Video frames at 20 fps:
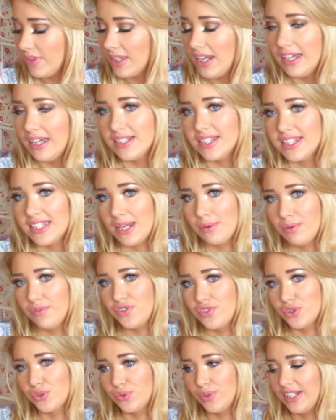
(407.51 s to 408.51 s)
I'll stay with
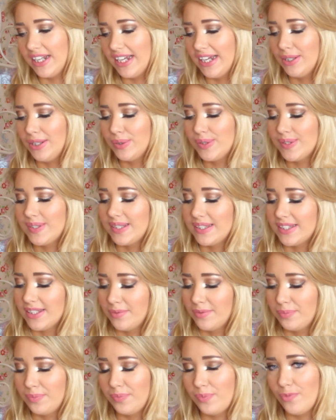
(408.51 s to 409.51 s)
jewellery now, since
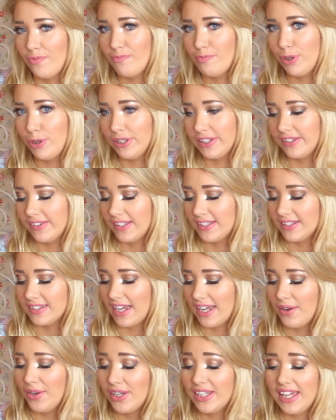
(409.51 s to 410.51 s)
I'm pulling things
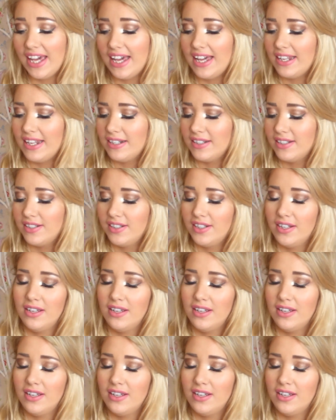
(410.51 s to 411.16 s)
out again.